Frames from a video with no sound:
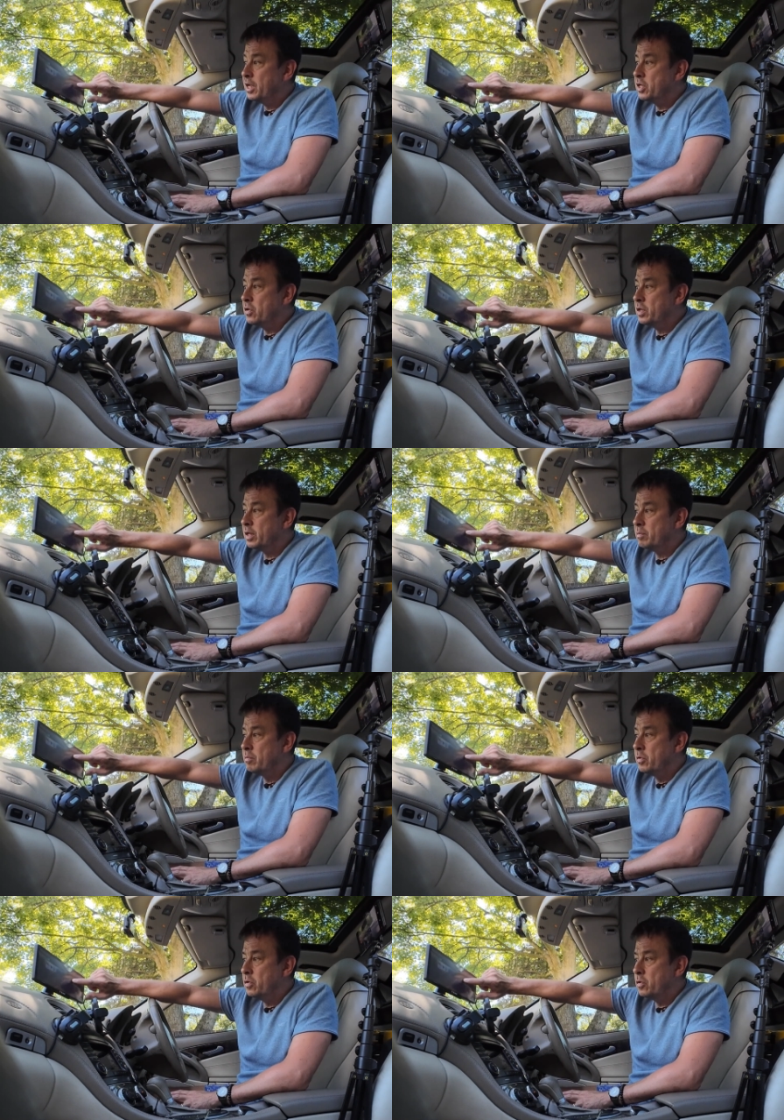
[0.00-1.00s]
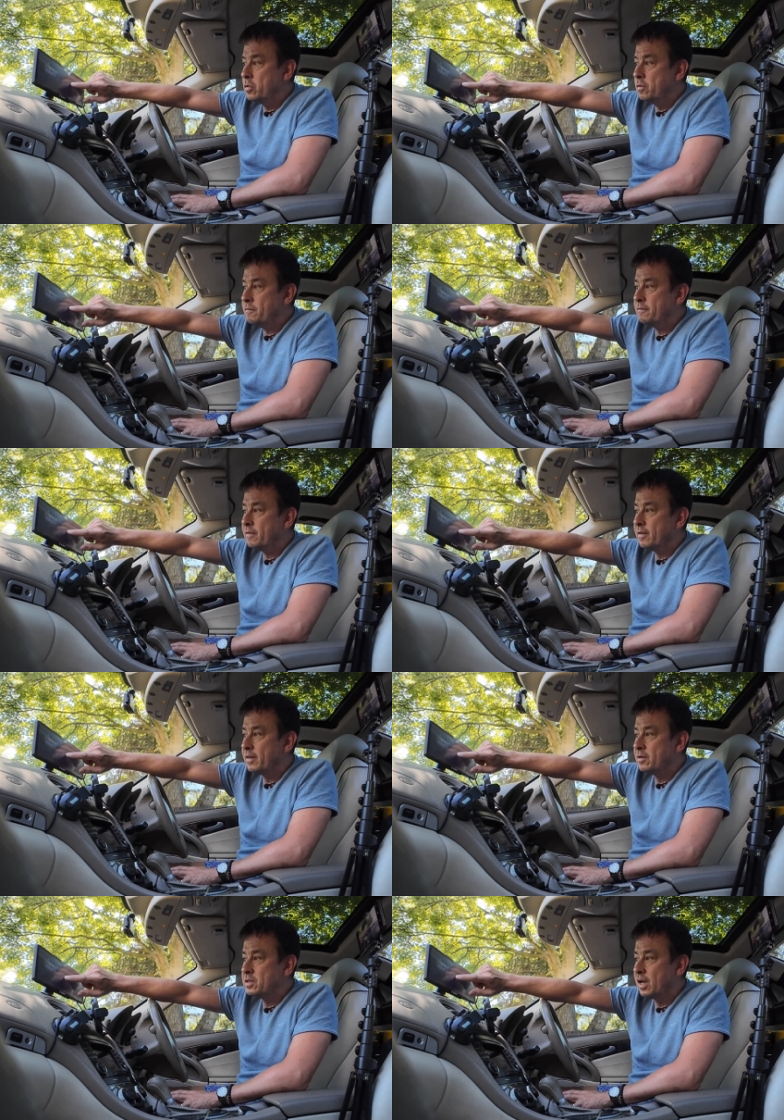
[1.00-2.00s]
you can move
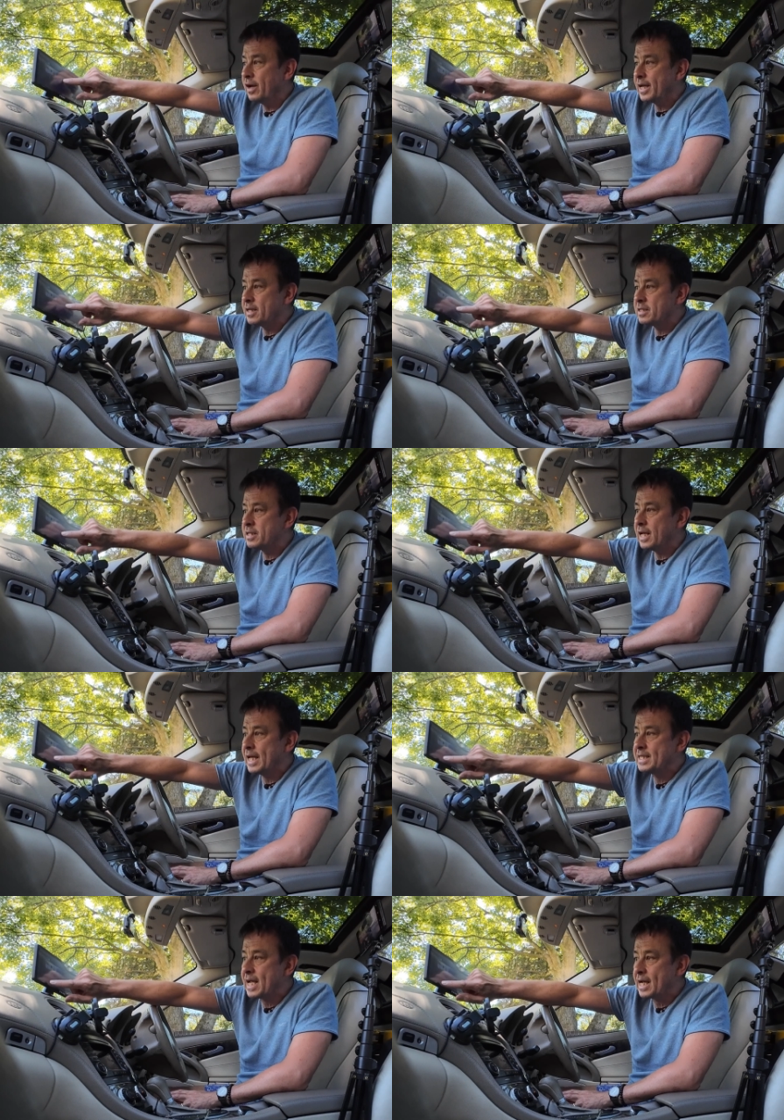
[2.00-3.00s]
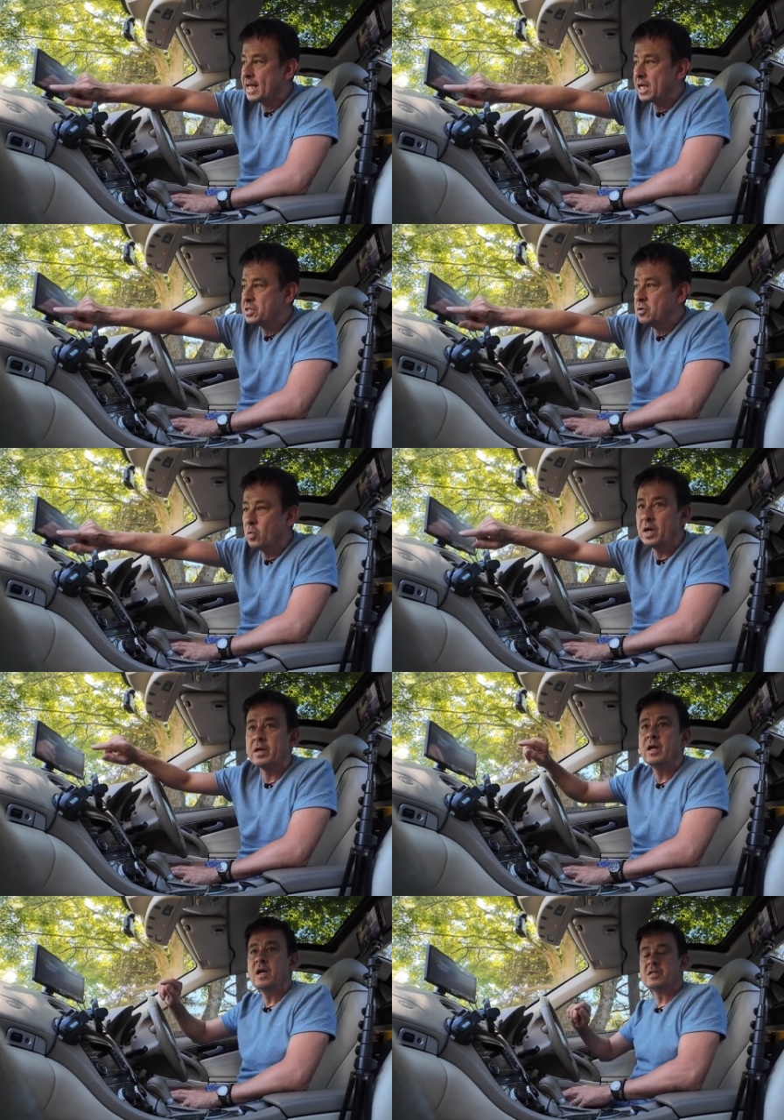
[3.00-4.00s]
those lines exactly as you
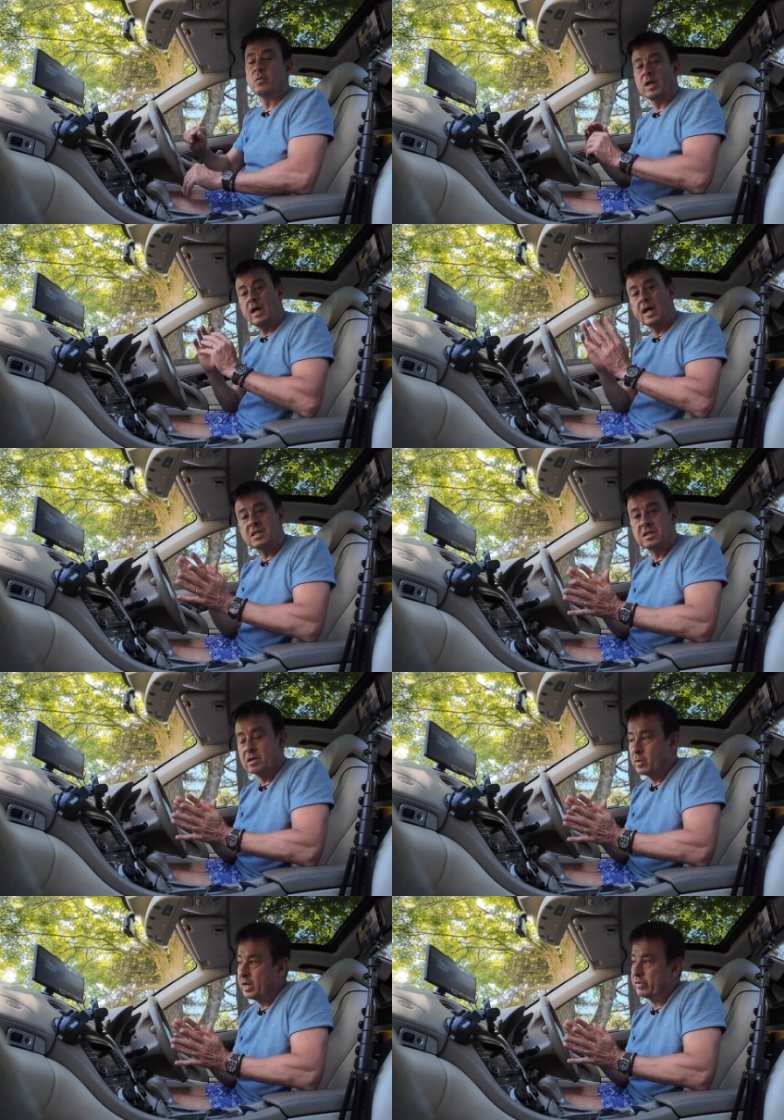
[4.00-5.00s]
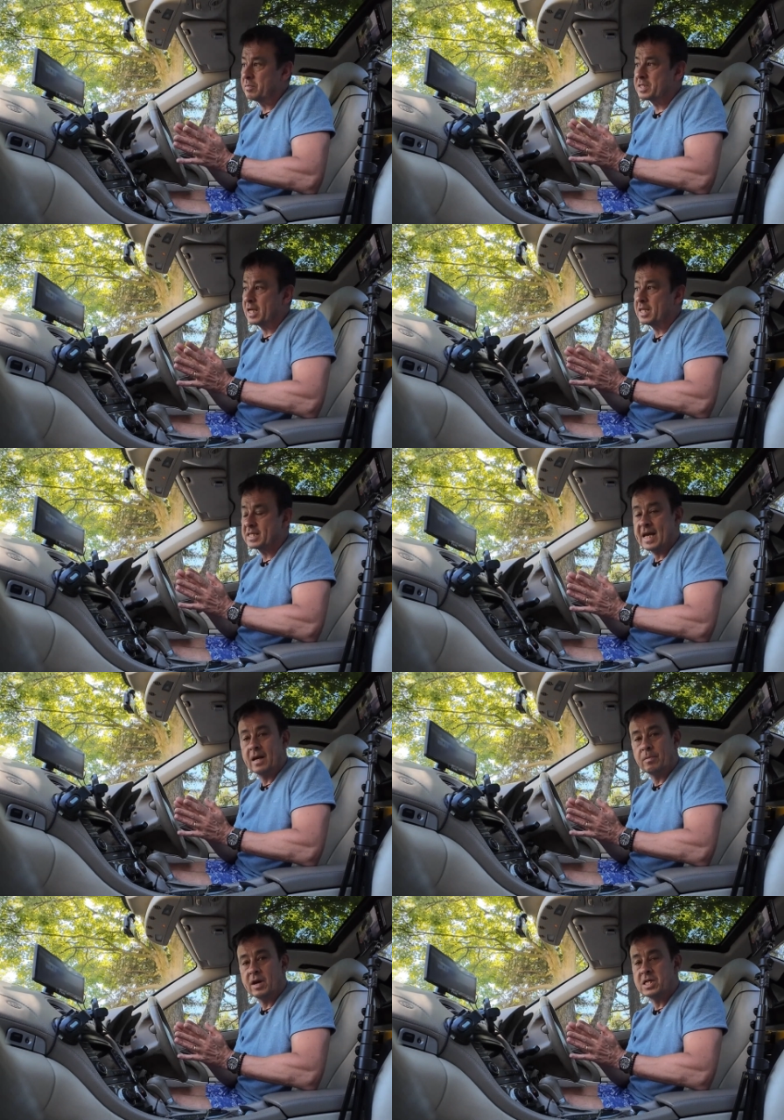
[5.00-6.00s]
want. So what I like to do whenever I'm setting this
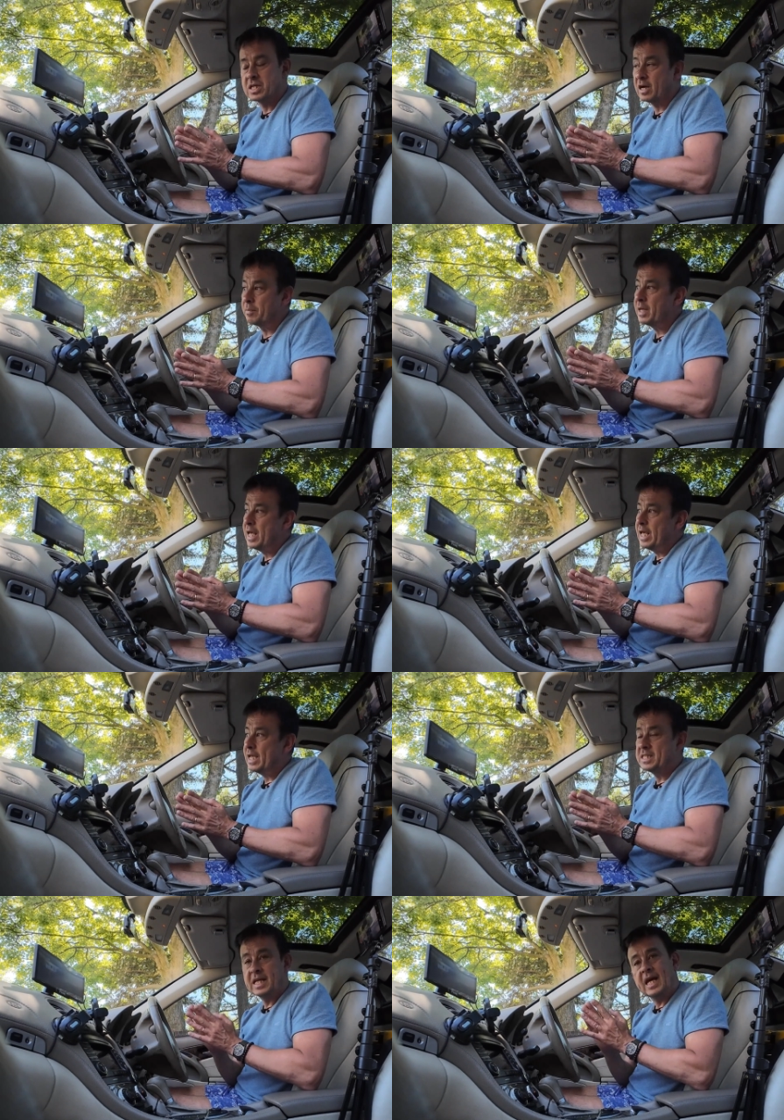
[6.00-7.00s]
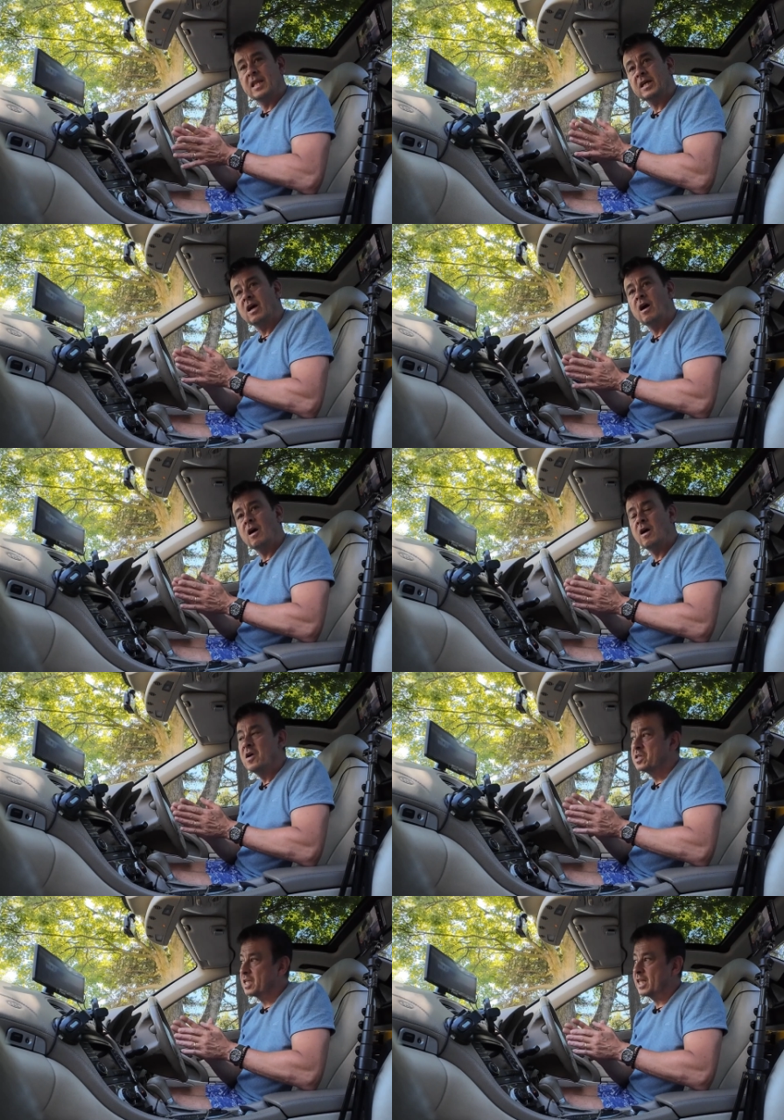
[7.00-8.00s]
calibration up is to get the car
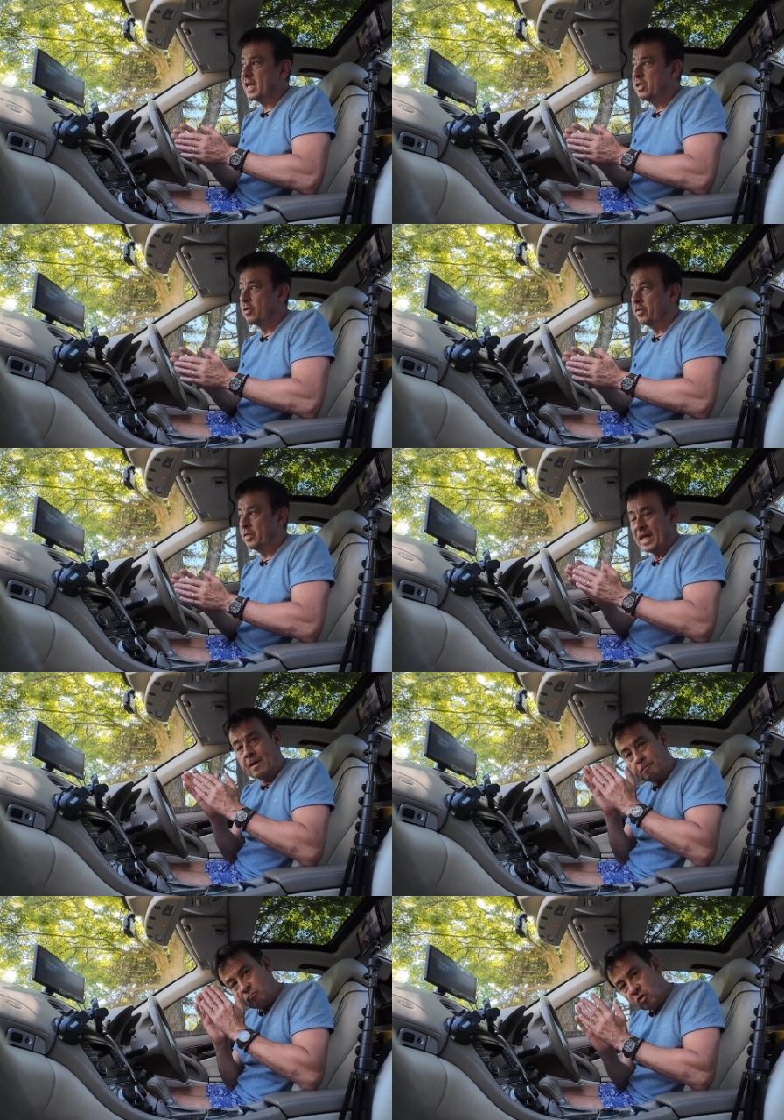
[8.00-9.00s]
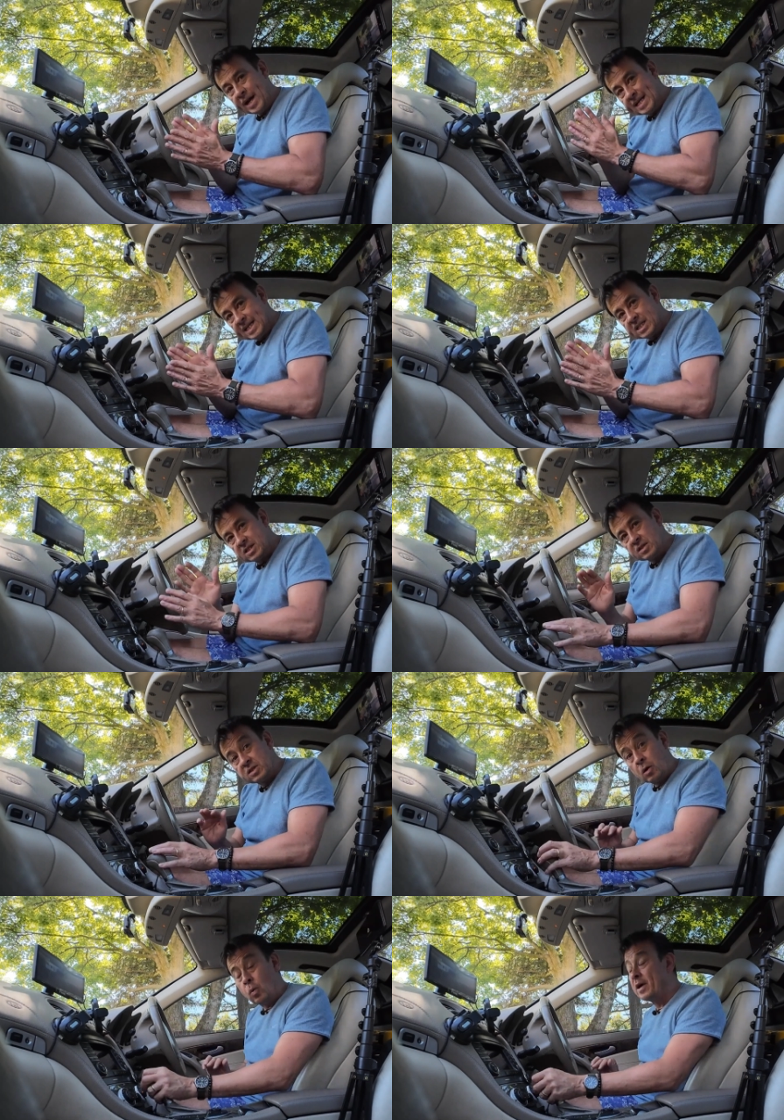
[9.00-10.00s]
so that you're that right
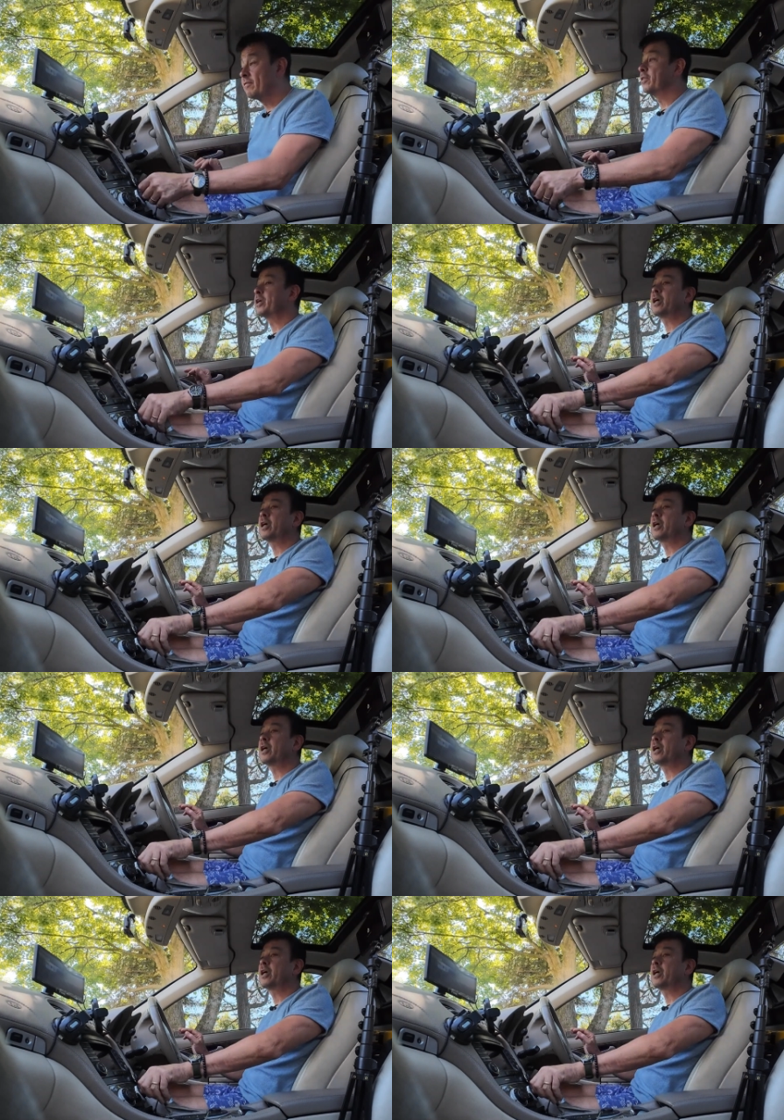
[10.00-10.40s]
distance away from the